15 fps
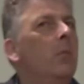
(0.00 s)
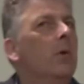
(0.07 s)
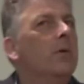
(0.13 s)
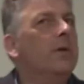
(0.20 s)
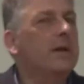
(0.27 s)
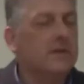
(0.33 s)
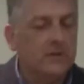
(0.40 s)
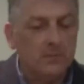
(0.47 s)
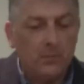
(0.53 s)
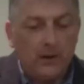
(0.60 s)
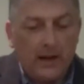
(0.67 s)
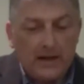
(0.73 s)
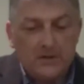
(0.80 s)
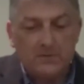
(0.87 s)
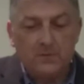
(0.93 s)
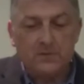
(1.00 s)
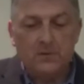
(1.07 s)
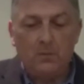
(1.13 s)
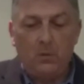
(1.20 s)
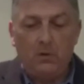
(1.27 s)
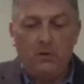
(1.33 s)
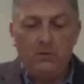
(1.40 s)
put things in place for
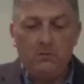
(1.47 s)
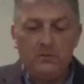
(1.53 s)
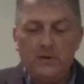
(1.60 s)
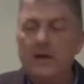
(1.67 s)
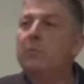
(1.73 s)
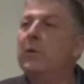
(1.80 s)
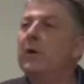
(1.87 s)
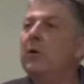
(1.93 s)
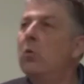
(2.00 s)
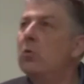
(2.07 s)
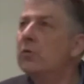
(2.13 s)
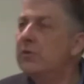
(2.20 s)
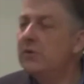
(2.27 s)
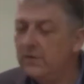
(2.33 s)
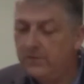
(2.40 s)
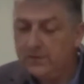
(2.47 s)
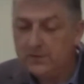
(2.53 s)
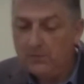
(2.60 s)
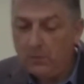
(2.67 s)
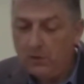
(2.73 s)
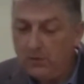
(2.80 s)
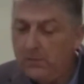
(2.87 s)
tomorrow, take precautions for
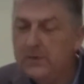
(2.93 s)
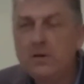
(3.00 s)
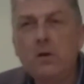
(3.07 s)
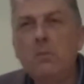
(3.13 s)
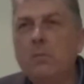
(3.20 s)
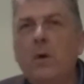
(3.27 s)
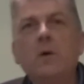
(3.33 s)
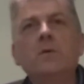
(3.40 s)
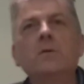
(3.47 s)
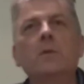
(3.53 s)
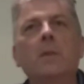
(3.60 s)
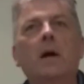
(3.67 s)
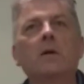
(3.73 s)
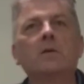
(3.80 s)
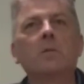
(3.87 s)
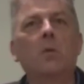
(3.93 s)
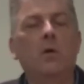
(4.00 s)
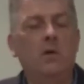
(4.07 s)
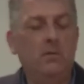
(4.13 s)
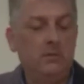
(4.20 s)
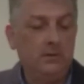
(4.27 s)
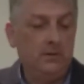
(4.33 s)
tomorrow, but don't boast about
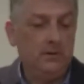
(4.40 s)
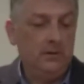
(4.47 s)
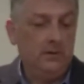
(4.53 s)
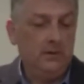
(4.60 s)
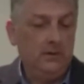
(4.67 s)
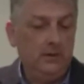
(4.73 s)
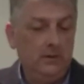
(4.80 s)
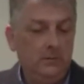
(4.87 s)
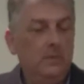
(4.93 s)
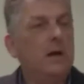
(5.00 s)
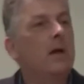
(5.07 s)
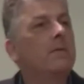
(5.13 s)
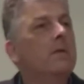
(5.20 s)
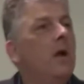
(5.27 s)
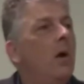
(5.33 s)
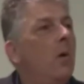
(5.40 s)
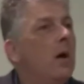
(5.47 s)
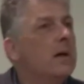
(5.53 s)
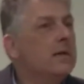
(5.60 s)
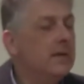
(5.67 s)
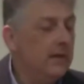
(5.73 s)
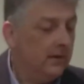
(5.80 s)
tomorrow. We have no
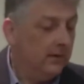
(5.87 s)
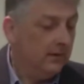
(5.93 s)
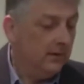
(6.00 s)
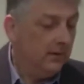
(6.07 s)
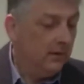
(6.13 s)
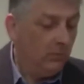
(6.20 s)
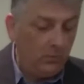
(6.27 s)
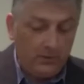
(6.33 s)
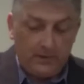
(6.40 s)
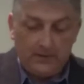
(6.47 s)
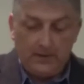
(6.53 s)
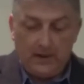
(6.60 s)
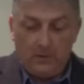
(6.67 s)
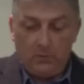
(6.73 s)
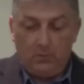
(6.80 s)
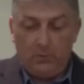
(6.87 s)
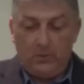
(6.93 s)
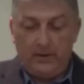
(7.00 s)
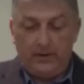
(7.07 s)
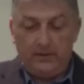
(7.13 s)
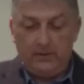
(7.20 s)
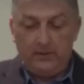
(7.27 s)
idea what a day will
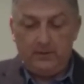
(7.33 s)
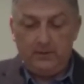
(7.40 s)
bring.